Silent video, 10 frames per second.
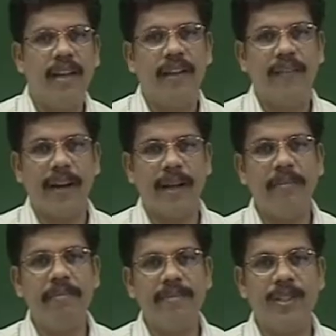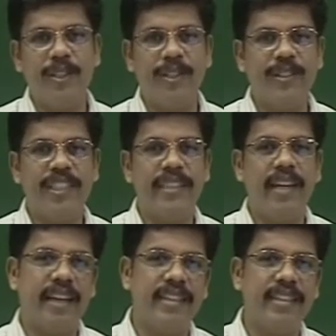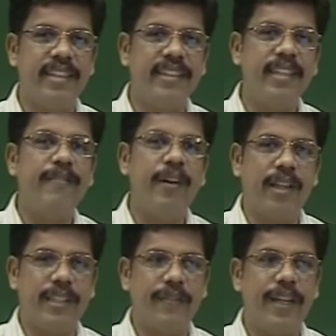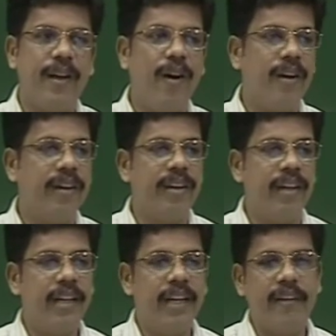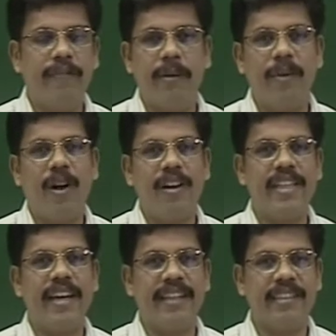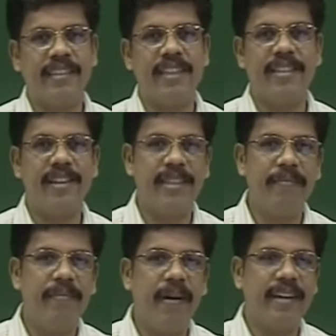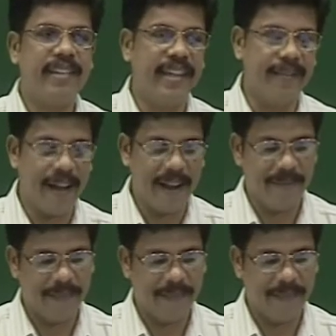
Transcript: Welcome to the UGC lecture series in philosophy on Phenomenology and Existentialism, Part 35.